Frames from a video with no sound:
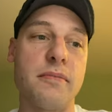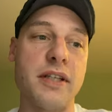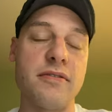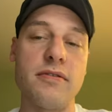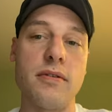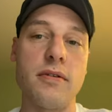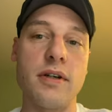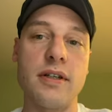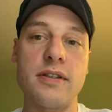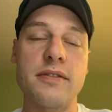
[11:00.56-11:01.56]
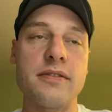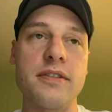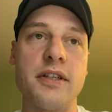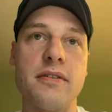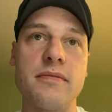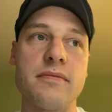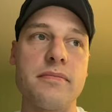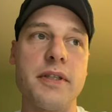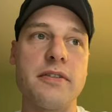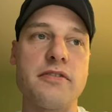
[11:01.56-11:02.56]
them on the floor or, you know,
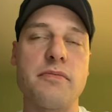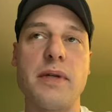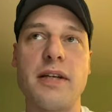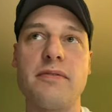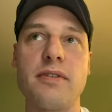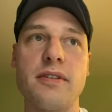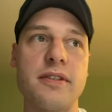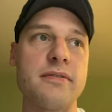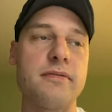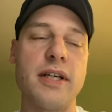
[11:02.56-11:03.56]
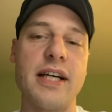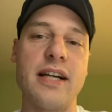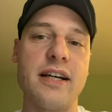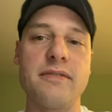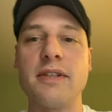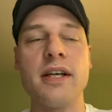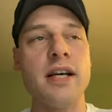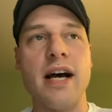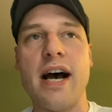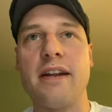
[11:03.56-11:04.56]
be disrespectful or whatnot.
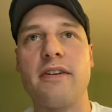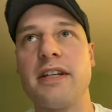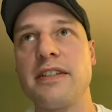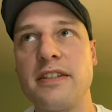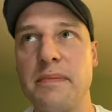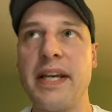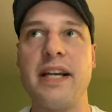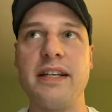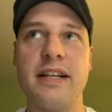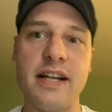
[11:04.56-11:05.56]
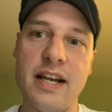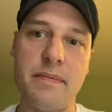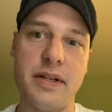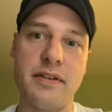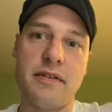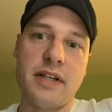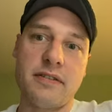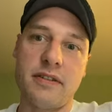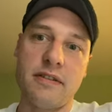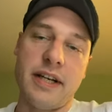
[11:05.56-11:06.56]
I don't anticipate any of that happening. You guys
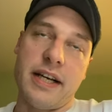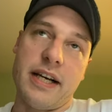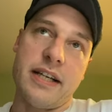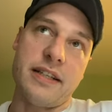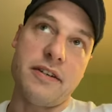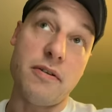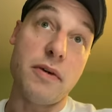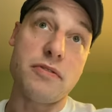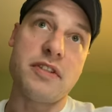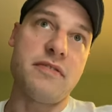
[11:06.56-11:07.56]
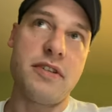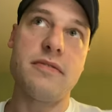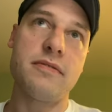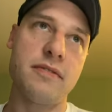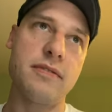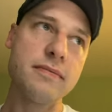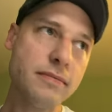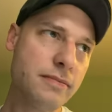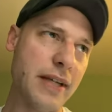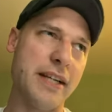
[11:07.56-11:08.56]
are all great guys. I know most of you.
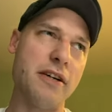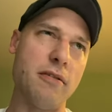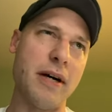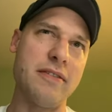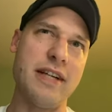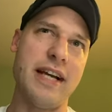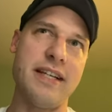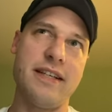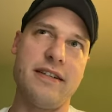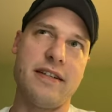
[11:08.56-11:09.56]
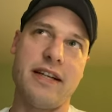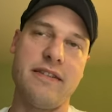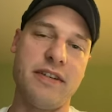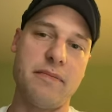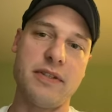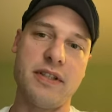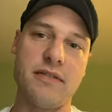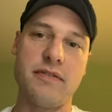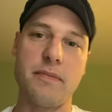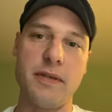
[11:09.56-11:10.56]
I know about 90 to 95%
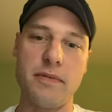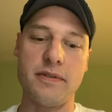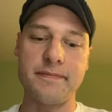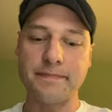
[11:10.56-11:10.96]
of the people